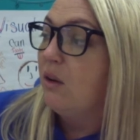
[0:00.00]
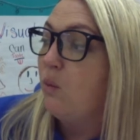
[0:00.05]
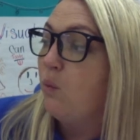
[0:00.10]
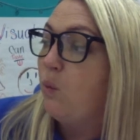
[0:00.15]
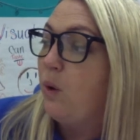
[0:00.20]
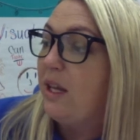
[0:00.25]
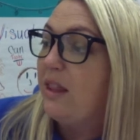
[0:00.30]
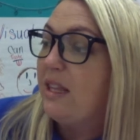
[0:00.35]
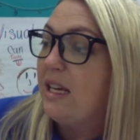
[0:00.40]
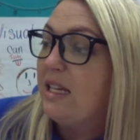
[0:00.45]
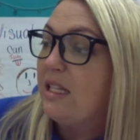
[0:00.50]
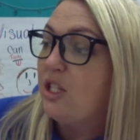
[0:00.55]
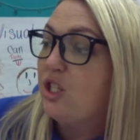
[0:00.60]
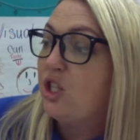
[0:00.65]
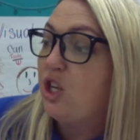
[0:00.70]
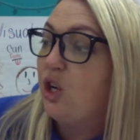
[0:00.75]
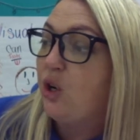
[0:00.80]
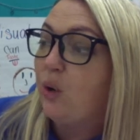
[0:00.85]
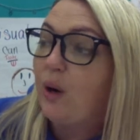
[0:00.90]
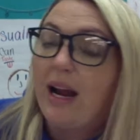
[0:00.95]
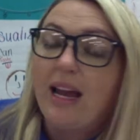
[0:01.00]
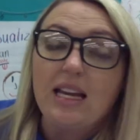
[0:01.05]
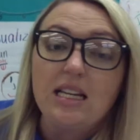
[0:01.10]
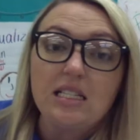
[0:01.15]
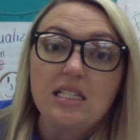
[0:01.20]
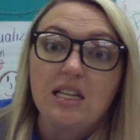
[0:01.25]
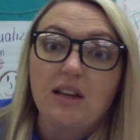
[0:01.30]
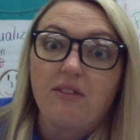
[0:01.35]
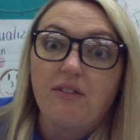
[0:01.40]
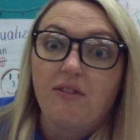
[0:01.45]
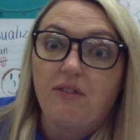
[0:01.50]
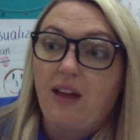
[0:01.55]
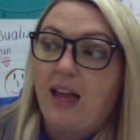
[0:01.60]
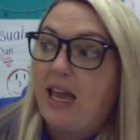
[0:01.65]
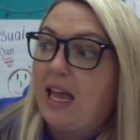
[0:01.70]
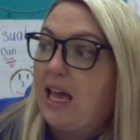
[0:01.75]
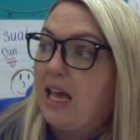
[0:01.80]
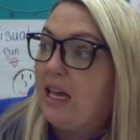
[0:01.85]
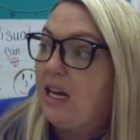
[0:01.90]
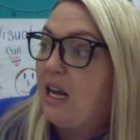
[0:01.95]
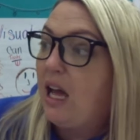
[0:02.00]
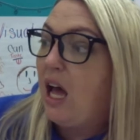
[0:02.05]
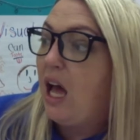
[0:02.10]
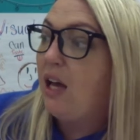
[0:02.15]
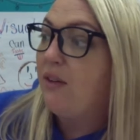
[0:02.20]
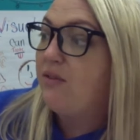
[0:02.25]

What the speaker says: with its great fan of